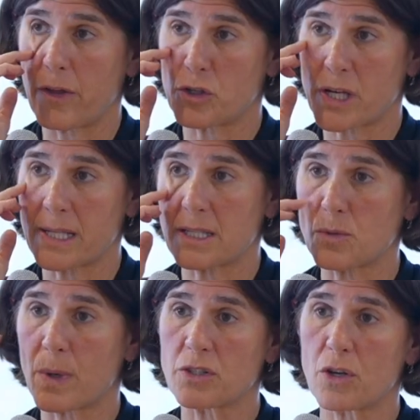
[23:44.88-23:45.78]
their chains
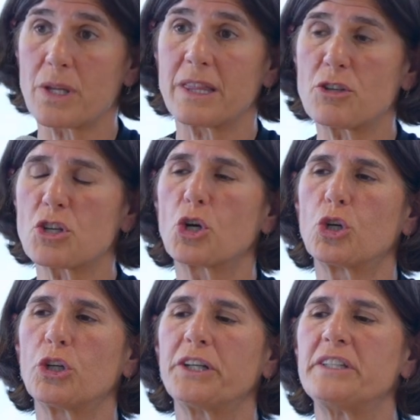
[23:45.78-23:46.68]
as well. So there's a
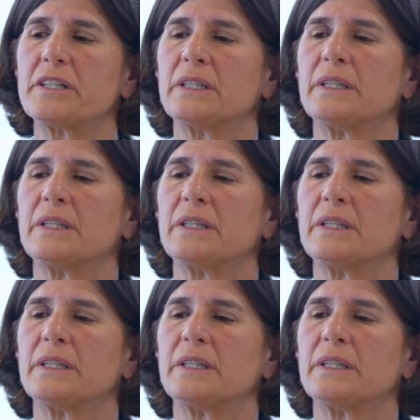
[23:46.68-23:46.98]
good,